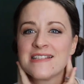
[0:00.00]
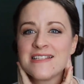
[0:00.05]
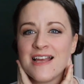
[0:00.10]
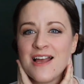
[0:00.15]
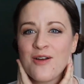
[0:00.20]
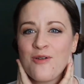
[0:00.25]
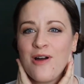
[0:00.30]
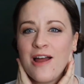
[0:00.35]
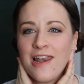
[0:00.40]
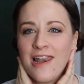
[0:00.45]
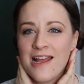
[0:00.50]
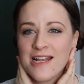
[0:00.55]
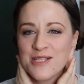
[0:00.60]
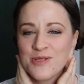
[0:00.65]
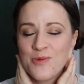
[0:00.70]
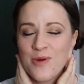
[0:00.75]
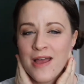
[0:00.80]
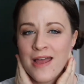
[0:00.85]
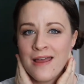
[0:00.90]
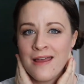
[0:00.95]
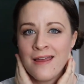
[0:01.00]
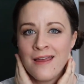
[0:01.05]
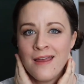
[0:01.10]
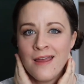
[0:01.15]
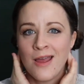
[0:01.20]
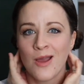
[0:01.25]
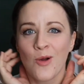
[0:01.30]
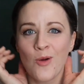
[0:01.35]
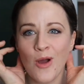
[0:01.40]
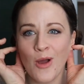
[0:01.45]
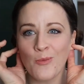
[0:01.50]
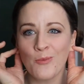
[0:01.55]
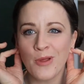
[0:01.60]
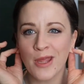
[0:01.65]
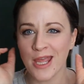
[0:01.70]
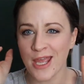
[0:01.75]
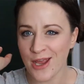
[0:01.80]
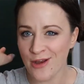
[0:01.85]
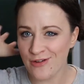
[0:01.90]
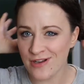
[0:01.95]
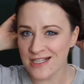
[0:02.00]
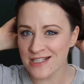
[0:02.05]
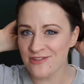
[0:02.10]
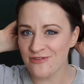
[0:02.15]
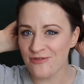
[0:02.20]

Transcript: I quite like to wear quite big earrings